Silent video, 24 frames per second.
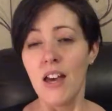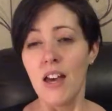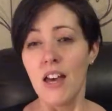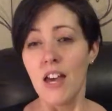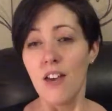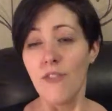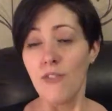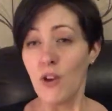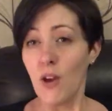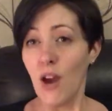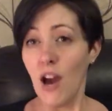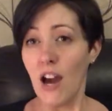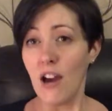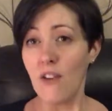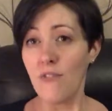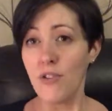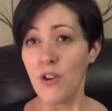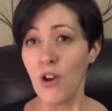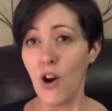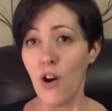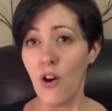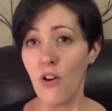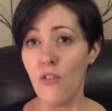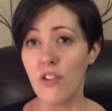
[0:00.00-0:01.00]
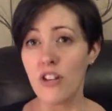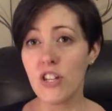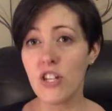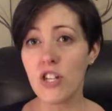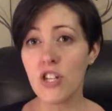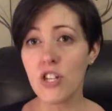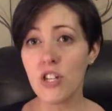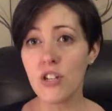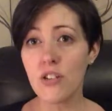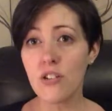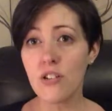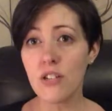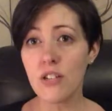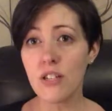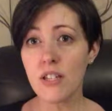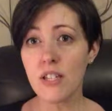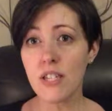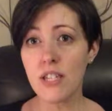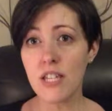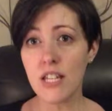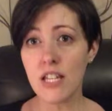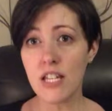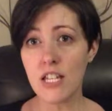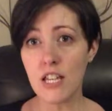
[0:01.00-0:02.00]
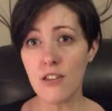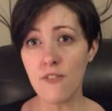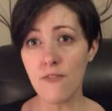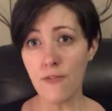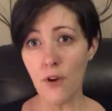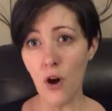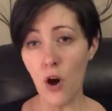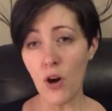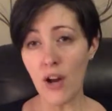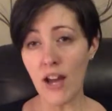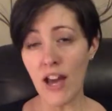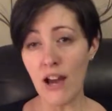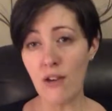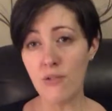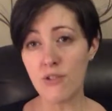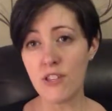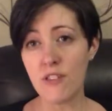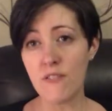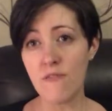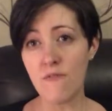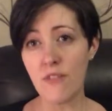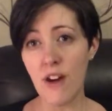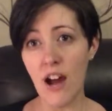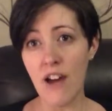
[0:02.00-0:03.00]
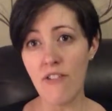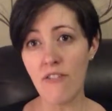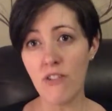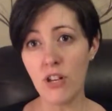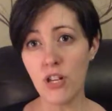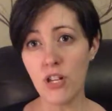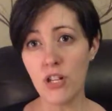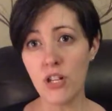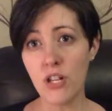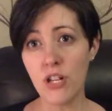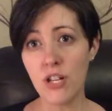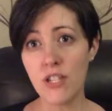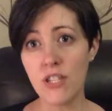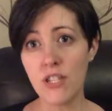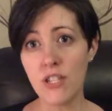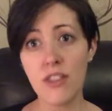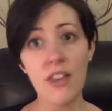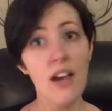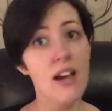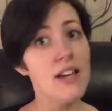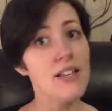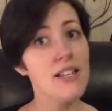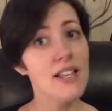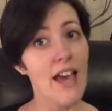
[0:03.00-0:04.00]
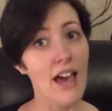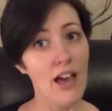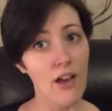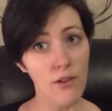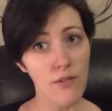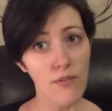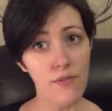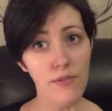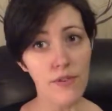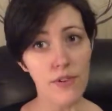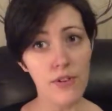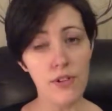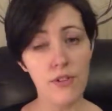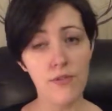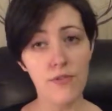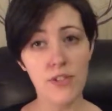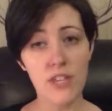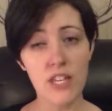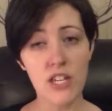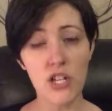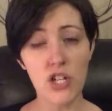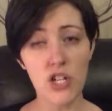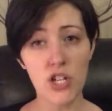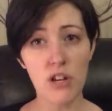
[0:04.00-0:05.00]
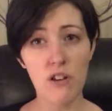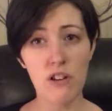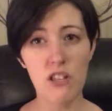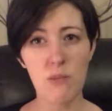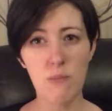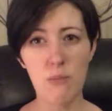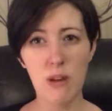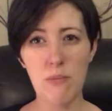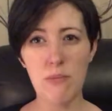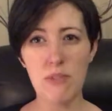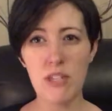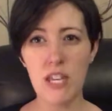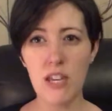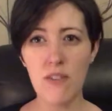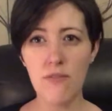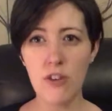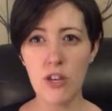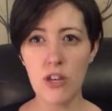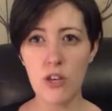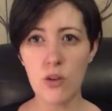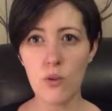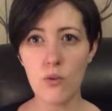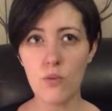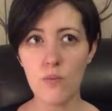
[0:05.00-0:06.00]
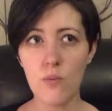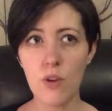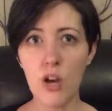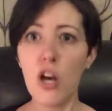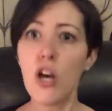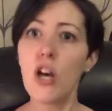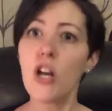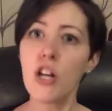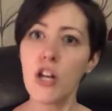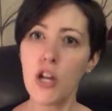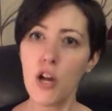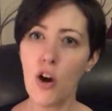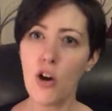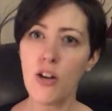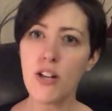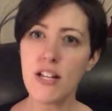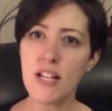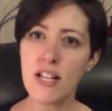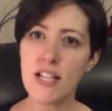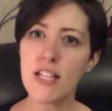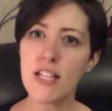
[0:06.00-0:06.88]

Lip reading: If you have your original CD4 count and viral load, that is helpful for the insurer to be able to give you early on an